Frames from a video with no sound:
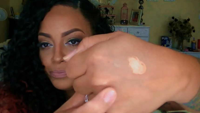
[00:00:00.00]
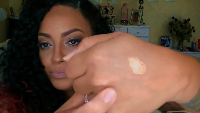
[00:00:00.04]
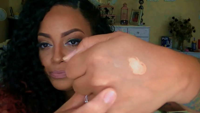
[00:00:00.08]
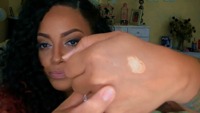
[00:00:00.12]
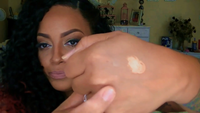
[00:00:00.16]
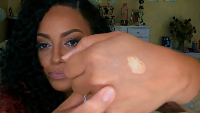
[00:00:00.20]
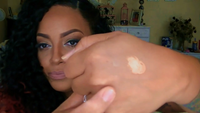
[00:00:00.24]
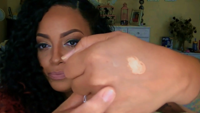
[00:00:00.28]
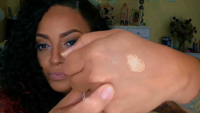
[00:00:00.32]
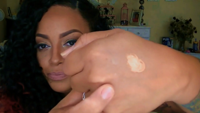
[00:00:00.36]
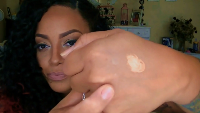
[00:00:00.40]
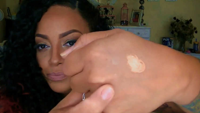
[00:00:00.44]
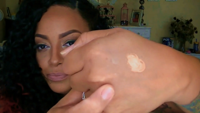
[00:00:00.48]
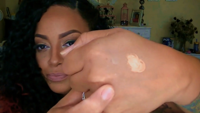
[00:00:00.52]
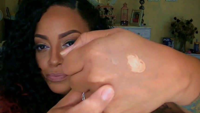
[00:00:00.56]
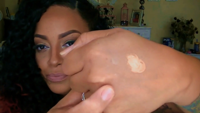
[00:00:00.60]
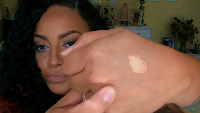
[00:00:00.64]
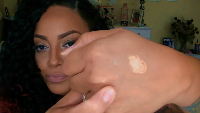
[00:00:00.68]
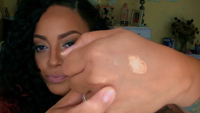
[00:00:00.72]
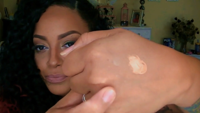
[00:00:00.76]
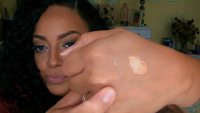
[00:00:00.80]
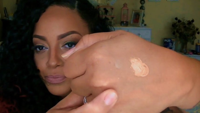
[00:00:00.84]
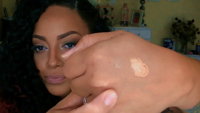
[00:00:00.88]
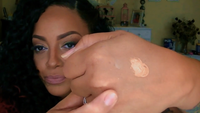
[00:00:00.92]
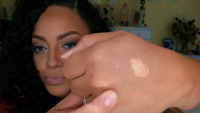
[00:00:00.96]

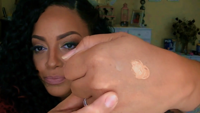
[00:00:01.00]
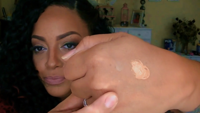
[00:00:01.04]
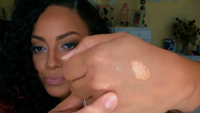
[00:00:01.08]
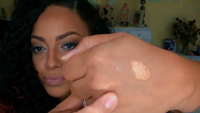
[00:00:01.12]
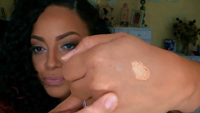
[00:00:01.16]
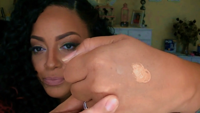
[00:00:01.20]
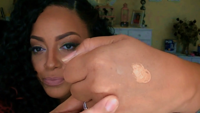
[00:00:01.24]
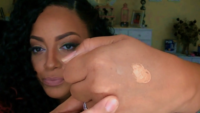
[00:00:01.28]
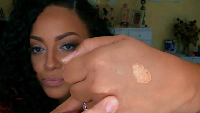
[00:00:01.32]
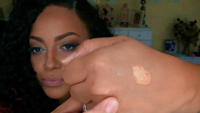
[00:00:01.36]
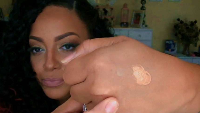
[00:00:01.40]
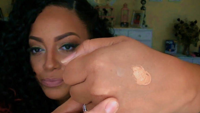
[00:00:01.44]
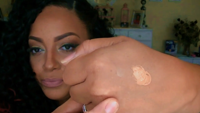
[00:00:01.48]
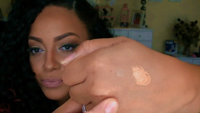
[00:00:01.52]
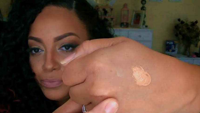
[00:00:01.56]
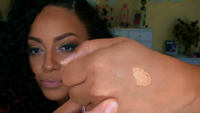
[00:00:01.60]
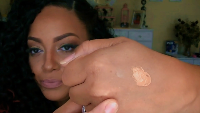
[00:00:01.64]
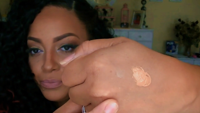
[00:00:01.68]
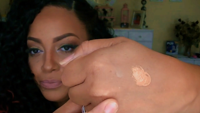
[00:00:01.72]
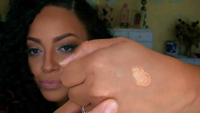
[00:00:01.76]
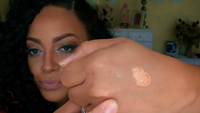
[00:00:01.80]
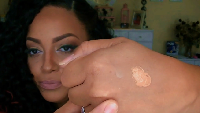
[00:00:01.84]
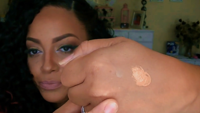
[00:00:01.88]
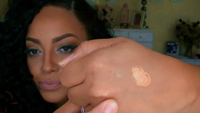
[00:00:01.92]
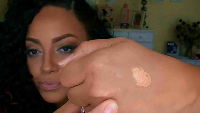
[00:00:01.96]

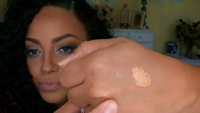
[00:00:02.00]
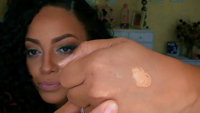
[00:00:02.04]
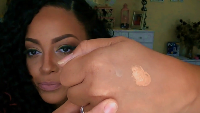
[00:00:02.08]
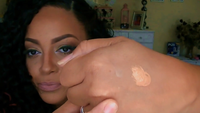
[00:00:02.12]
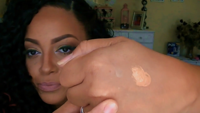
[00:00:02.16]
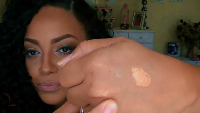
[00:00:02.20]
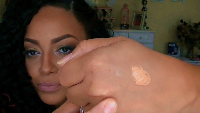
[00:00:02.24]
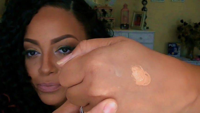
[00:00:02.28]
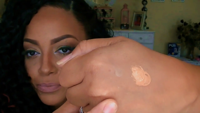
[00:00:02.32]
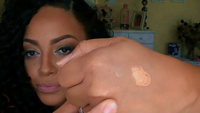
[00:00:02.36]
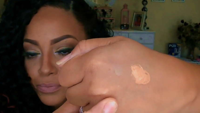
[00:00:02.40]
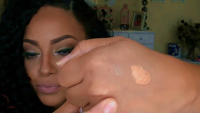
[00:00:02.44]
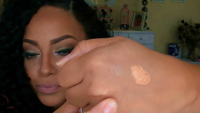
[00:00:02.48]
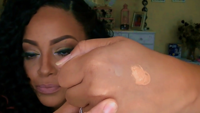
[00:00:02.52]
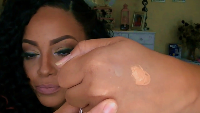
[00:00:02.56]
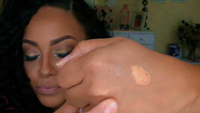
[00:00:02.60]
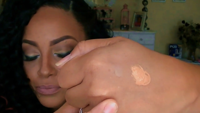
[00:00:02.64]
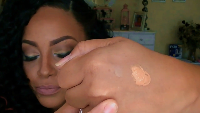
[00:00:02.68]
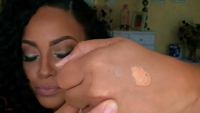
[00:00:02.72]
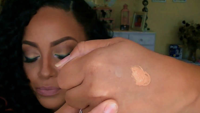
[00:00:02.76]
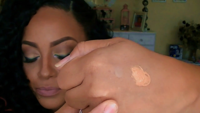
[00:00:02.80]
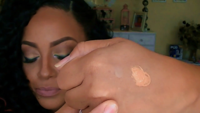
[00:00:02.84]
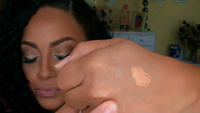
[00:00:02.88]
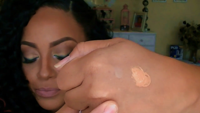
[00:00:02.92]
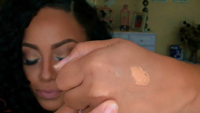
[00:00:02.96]

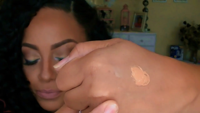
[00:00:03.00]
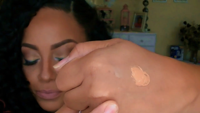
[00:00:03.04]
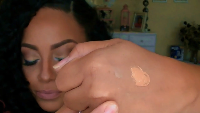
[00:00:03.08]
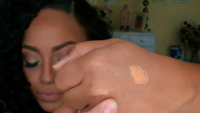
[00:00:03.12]
Nobody speaks.